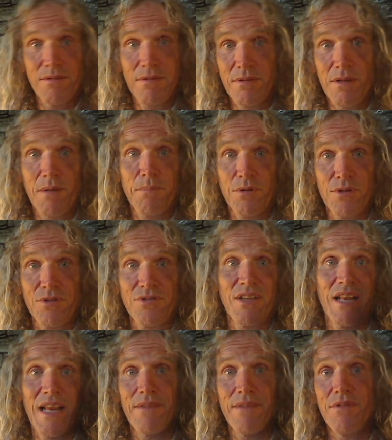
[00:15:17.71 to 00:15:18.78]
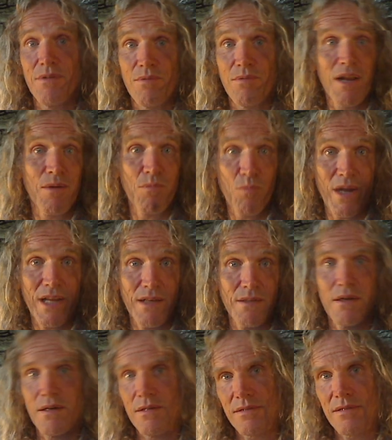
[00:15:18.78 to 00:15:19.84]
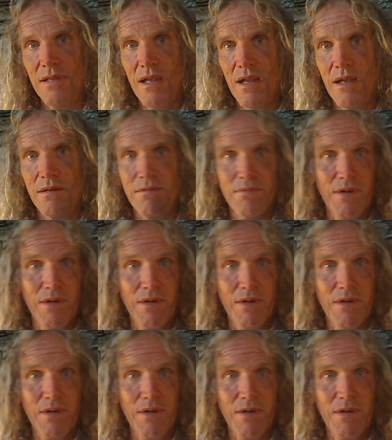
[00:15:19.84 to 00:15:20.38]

numbers that have the right weight on a scale,